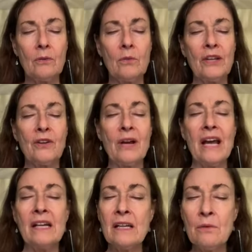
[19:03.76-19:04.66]
Whether
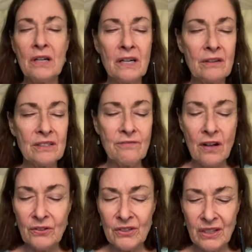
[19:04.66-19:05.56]
anyone else
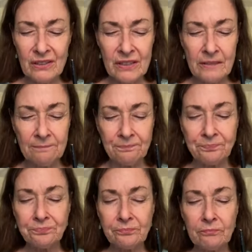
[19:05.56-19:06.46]
follows us,
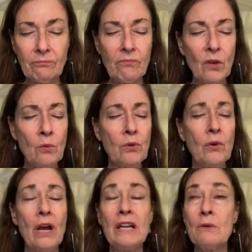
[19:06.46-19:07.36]
whether
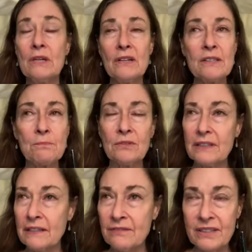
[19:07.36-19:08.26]
anyone else
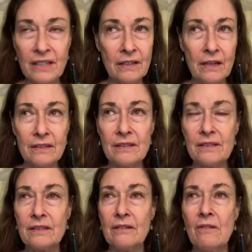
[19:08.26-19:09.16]
believes in
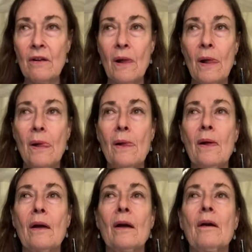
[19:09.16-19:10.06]
us,
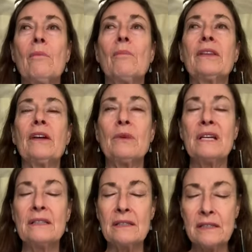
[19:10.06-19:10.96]
but that we
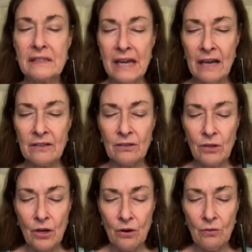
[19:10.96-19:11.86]
can stand
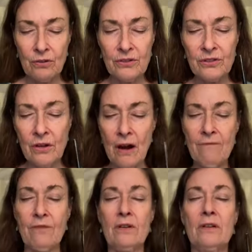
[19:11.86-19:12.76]
alone,
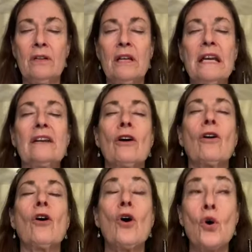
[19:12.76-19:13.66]
sovereign, in
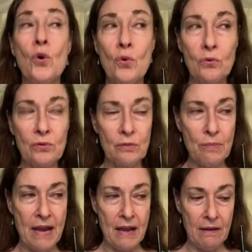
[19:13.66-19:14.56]
our own
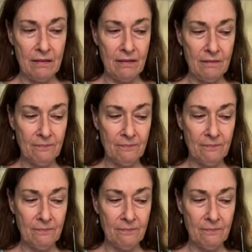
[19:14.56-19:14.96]
path.